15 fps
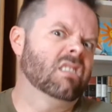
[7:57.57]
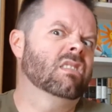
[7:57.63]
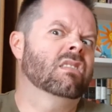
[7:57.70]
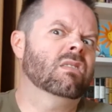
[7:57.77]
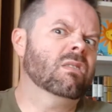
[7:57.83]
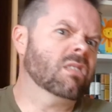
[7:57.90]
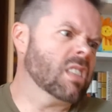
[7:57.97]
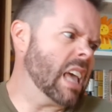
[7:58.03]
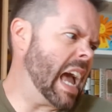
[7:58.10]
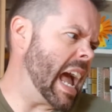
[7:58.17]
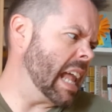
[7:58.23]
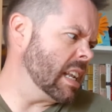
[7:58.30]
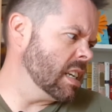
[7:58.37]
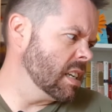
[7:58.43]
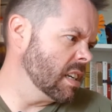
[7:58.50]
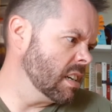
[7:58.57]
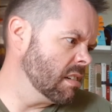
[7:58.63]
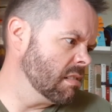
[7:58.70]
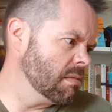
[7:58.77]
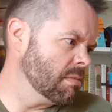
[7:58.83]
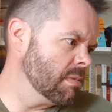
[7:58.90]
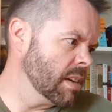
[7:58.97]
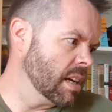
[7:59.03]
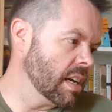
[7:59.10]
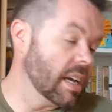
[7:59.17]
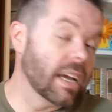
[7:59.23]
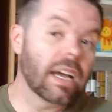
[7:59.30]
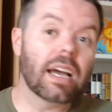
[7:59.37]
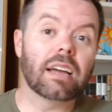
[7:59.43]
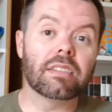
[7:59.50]
talk to the hand,
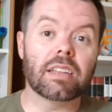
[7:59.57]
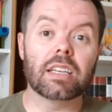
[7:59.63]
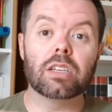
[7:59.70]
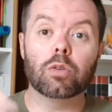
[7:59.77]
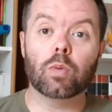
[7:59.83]
and then you